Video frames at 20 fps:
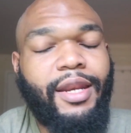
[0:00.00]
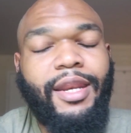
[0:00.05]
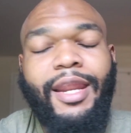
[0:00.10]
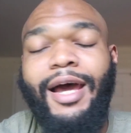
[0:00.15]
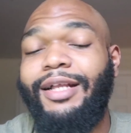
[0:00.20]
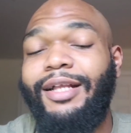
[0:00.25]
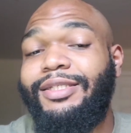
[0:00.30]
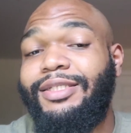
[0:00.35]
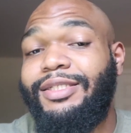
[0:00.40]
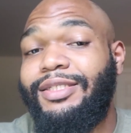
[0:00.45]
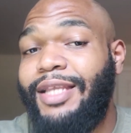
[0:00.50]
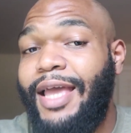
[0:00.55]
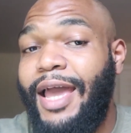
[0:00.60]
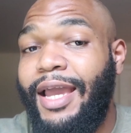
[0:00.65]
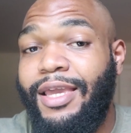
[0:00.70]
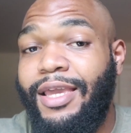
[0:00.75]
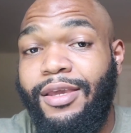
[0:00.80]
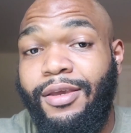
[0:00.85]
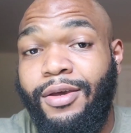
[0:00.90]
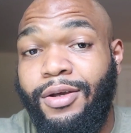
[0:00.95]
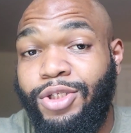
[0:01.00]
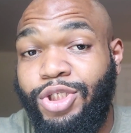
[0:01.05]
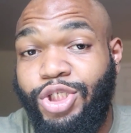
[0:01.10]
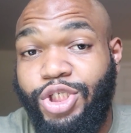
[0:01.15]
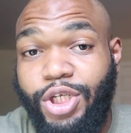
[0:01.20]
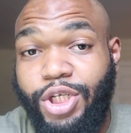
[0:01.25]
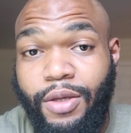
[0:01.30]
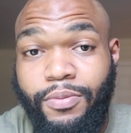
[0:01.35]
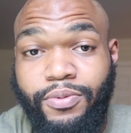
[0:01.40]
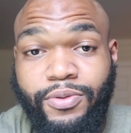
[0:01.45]
not snacking on
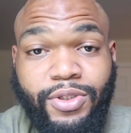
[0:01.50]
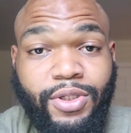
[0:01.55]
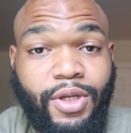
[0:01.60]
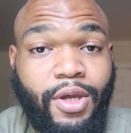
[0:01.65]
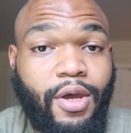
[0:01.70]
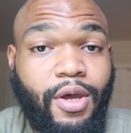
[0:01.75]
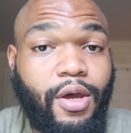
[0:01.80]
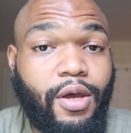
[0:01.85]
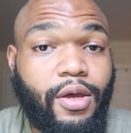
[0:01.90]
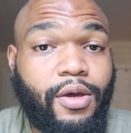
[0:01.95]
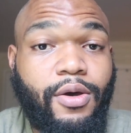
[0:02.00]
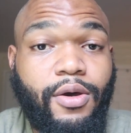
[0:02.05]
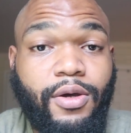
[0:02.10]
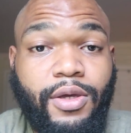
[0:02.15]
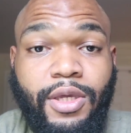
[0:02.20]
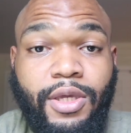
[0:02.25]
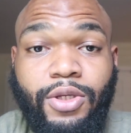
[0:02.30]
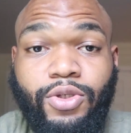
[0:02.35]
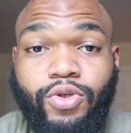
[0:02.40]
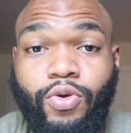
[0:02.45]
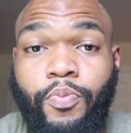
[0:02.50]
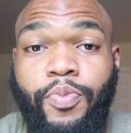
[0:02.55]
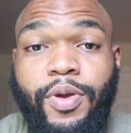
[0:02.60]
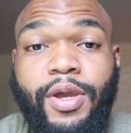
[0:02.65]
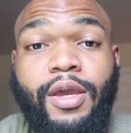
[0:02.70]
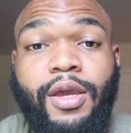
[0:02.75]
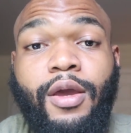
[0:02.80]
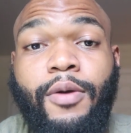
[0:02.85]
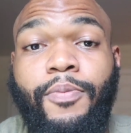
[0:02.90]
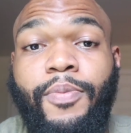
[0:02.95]
chips, cookies, or
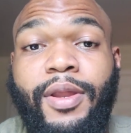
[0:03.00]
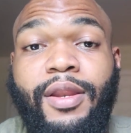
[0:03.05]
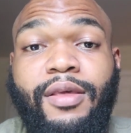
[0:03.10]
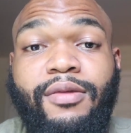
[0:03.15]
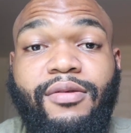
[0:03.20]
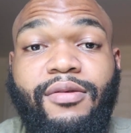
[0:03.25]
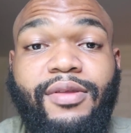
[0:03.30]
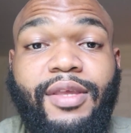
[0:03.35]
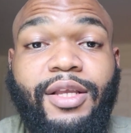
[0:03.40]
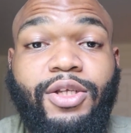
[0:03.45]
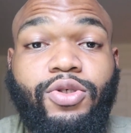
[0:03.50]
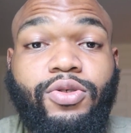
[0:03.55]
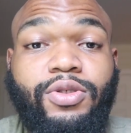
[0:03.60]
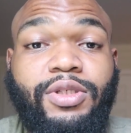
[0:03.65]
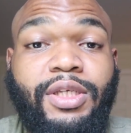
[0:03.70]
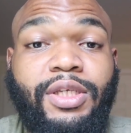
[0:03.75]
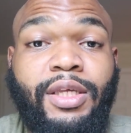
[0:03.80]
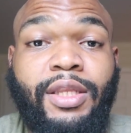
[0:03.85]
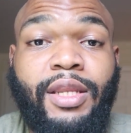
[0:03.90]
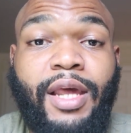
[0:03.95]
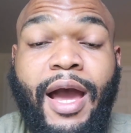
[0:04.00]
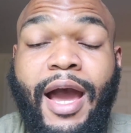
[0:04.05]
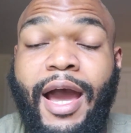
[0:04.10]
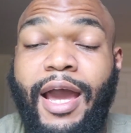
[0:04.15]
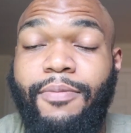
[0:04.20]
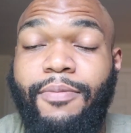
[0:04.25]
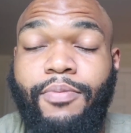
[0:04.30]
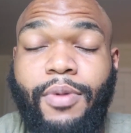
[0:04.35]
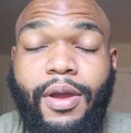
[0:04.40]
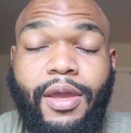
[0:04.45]
picking up anything that you see
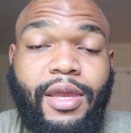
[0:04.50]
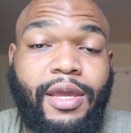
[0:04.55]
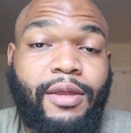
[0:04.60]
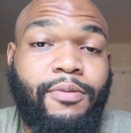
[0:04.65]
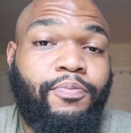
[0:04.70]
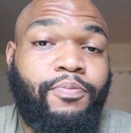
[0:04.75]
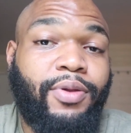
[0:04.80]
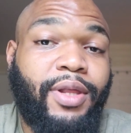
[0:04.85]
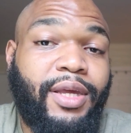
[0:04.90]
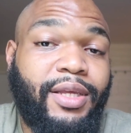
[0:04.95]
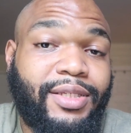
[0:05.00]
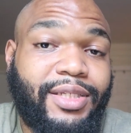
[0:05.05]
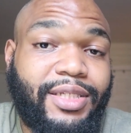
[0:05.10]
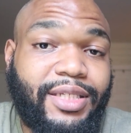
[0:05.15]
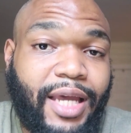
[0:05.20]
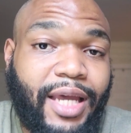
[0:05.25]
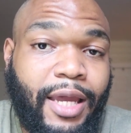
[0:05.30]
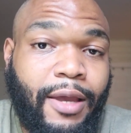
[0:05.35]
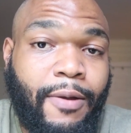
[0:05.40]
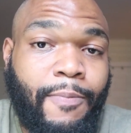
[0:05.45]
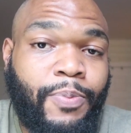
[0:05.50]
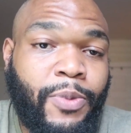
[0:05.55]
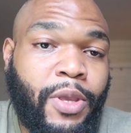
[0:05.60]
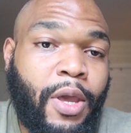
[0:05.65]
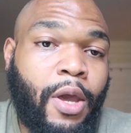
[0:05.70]
in plain sight,